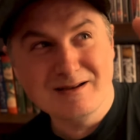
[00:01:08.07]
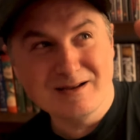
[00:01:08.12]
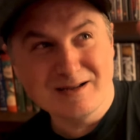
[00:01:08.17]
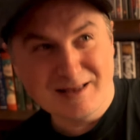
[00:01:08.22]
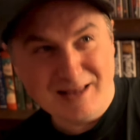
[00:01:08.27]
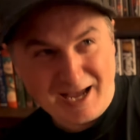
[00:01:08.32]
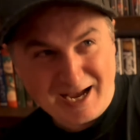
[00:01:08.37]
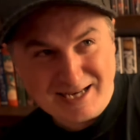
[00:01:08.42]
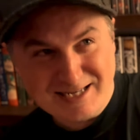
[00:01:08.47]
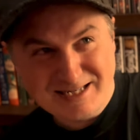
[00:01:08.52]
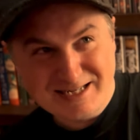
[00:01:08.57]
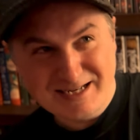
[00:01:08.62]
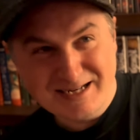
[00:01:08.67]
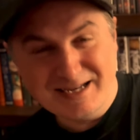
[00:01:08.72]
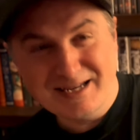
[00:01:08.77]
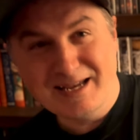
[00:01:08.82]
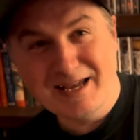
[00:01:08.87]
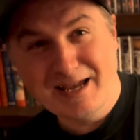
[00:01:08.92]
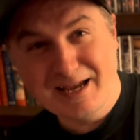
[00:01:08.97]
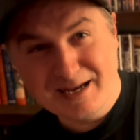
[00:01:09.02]

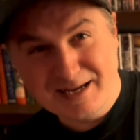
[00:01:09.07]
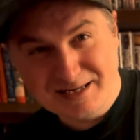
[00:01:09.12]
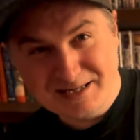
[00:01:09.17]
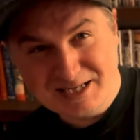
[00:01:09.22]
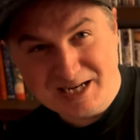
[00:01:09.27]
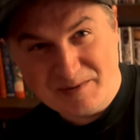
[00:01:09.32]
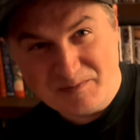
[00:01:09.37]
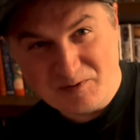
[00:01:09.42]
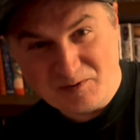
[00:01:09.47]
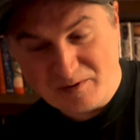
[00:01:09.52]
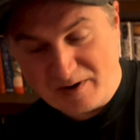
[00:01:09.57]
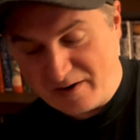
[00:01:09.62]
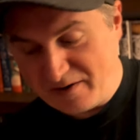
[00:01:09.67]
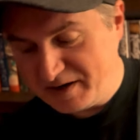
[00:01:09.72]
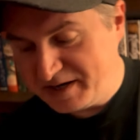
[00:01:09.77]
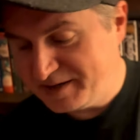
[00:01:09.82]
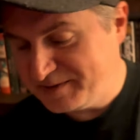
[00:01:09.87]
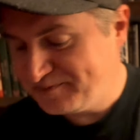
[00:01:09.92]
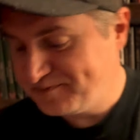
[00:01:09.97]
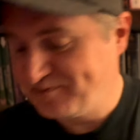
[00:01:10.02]
classic, and contemporary.